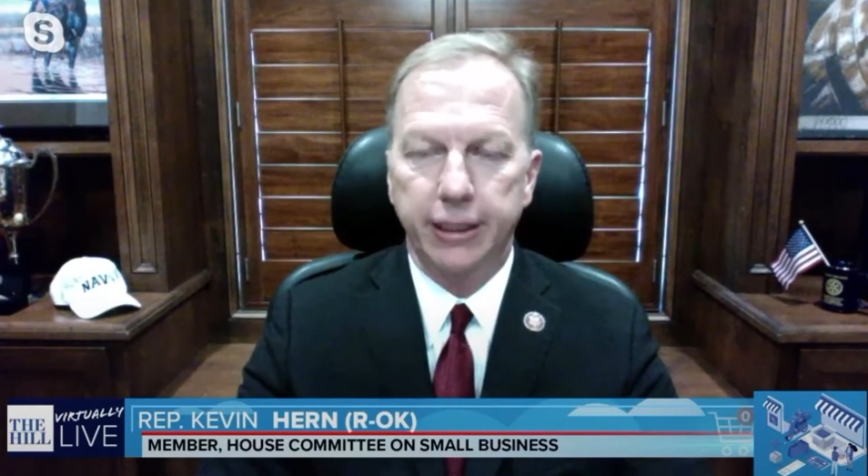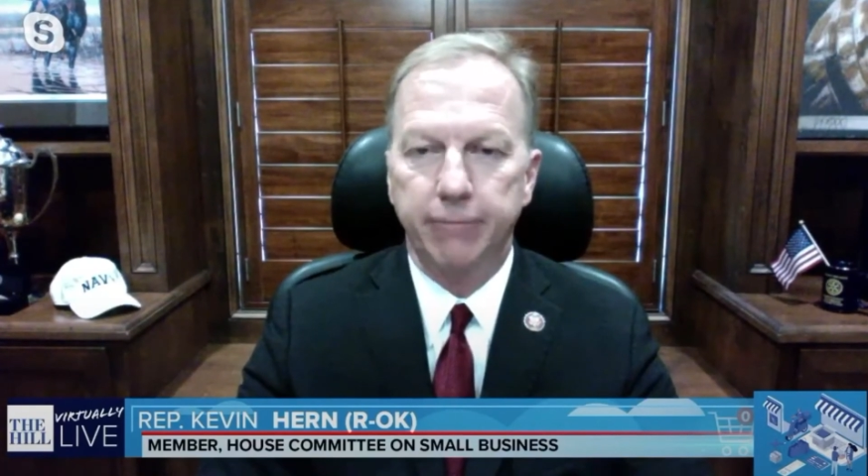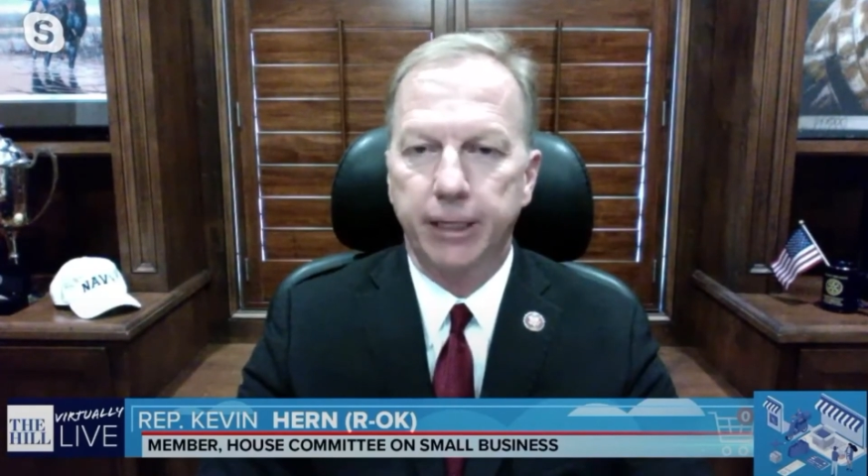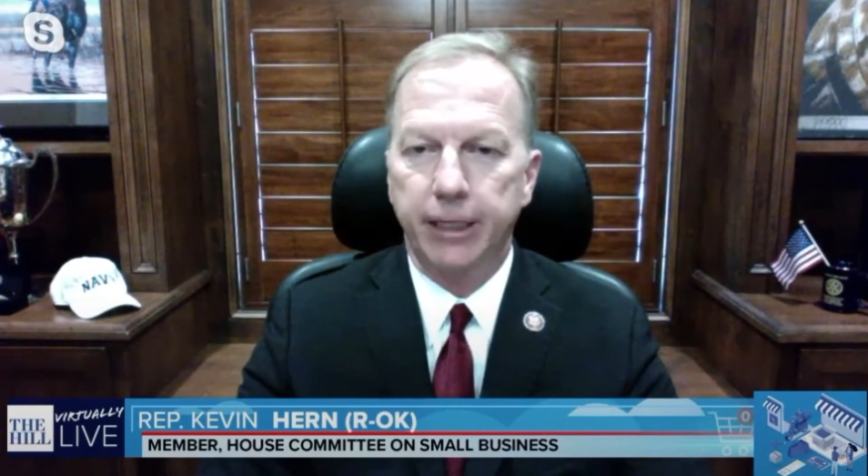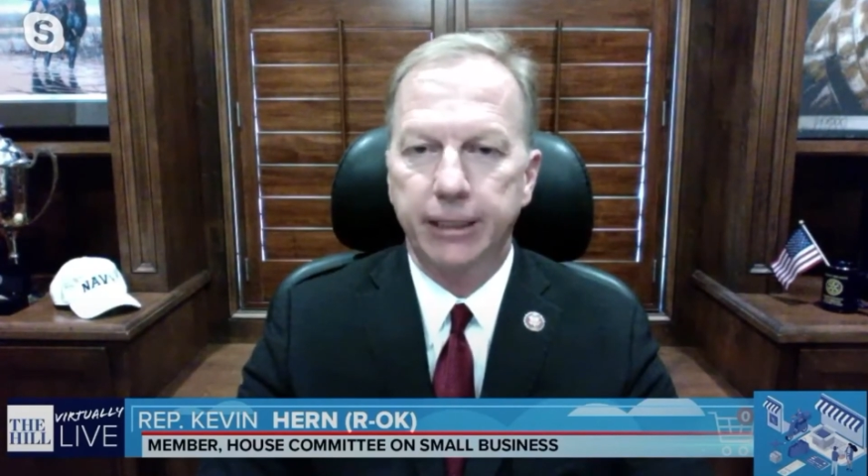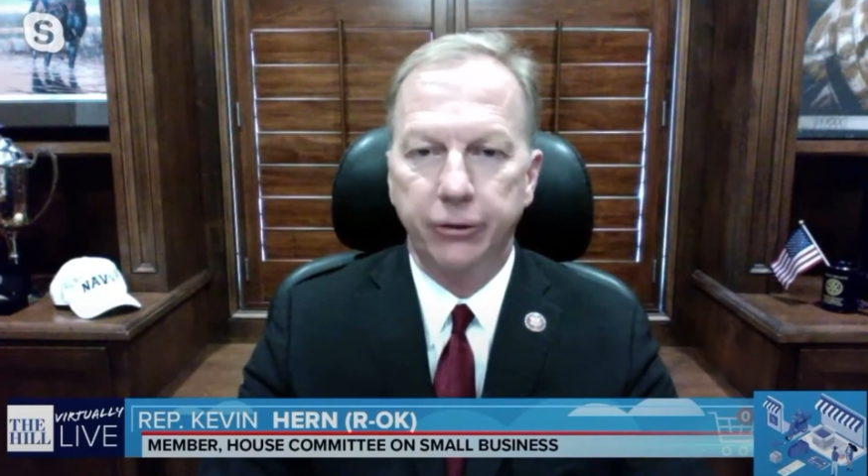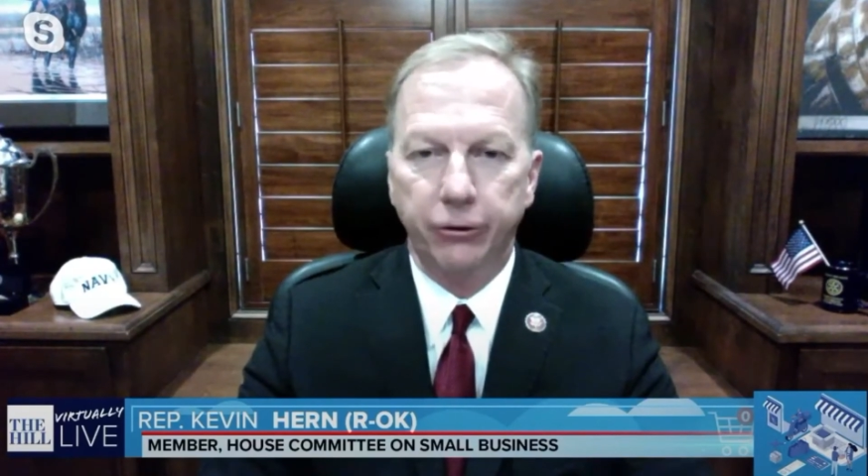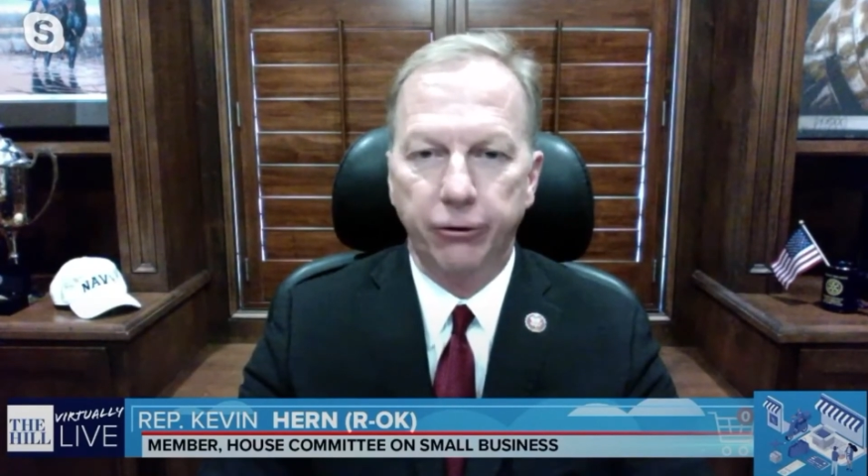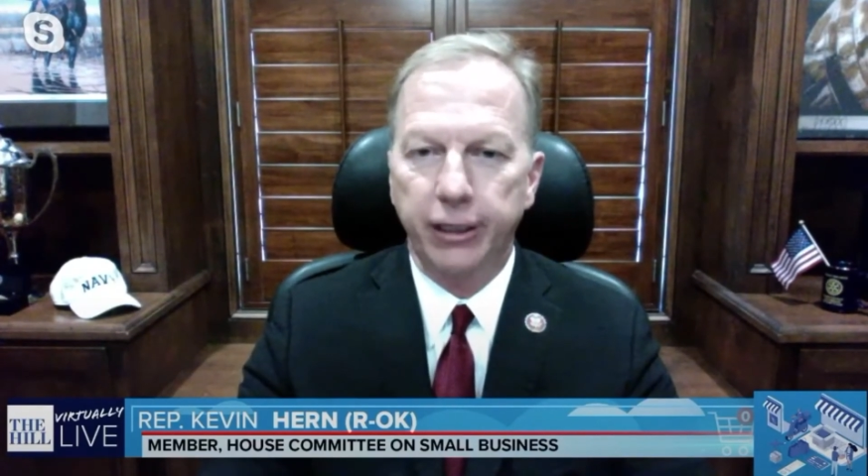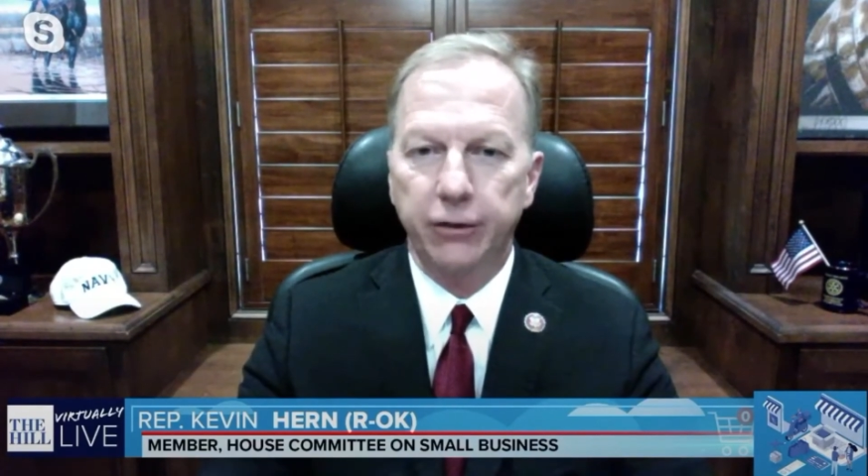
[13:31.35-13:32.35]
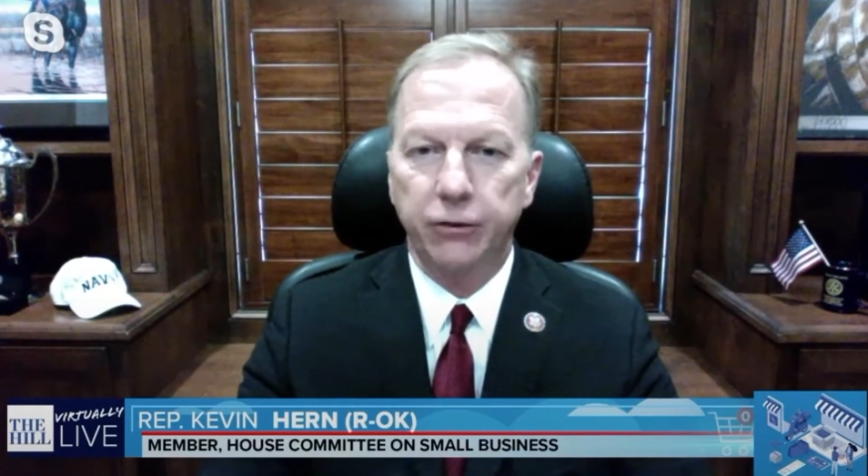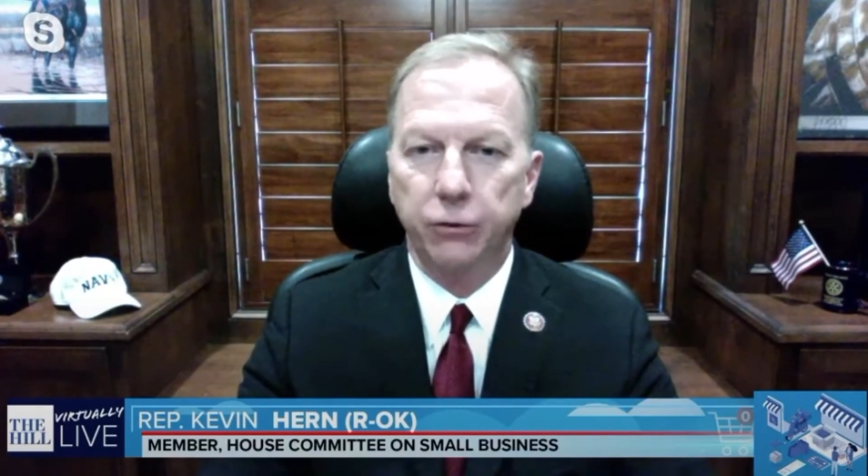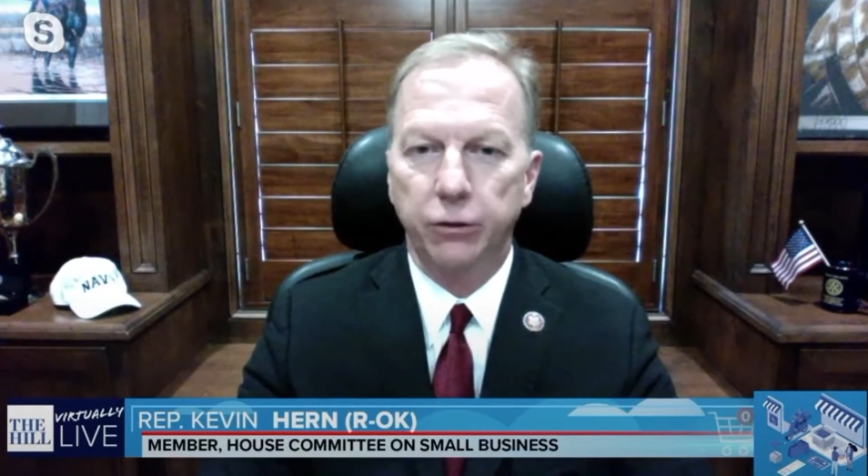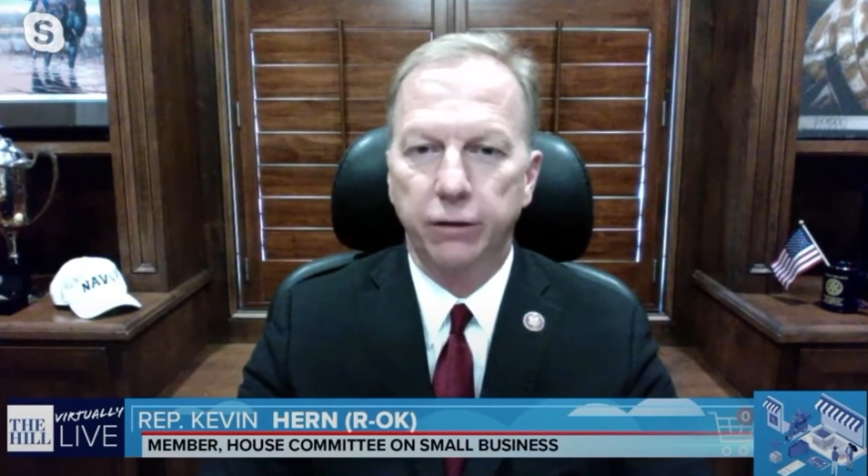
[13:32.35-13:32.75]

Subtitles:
I'm not denigrating toward